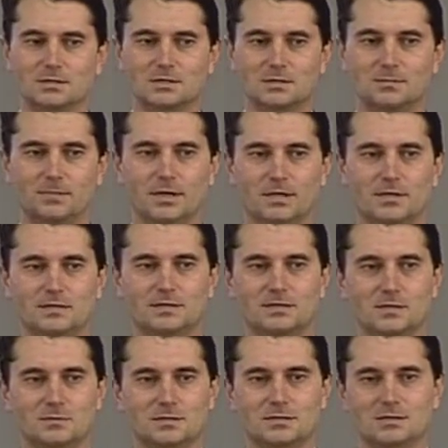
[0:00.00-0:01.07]
the crimes of
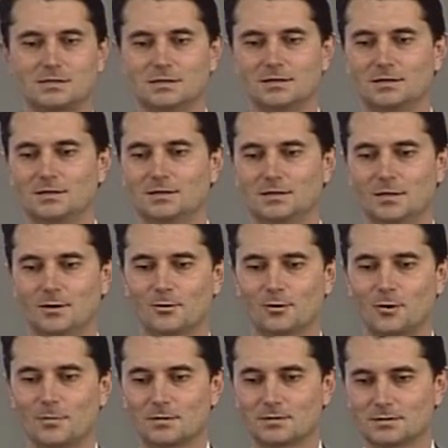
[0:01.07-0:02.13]
the Soviet regime
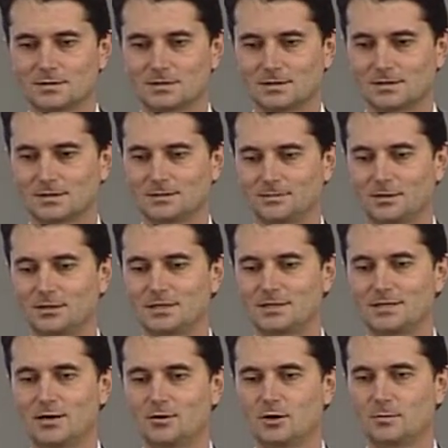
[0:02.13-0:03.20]
public
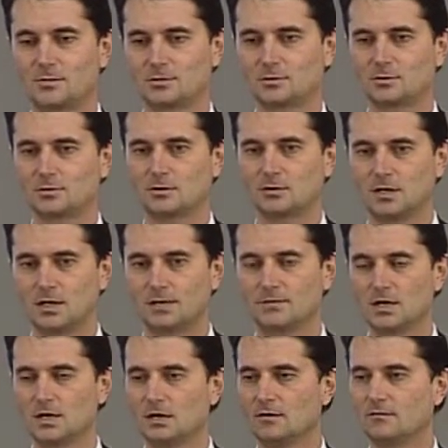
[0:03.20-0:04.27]
and
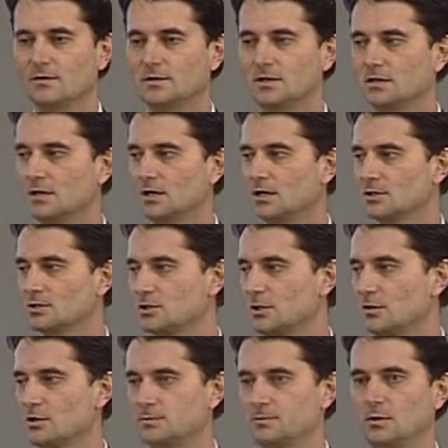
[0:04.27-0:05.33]
make them known
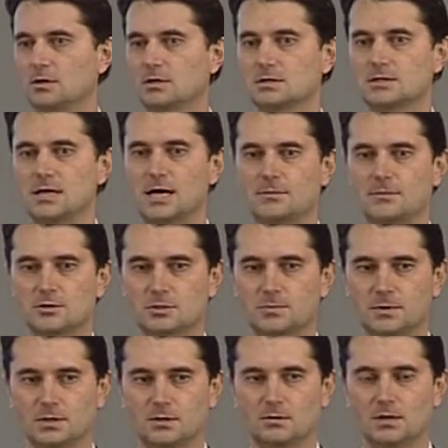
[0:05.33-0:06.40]
to European
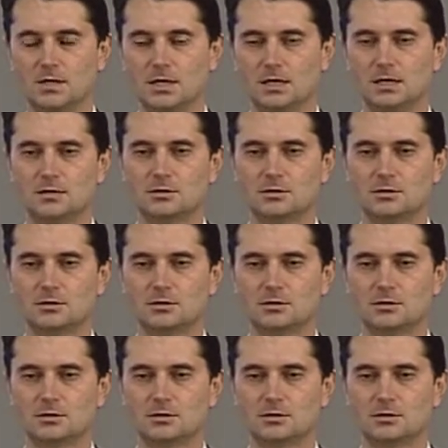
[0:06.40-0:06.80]
nations,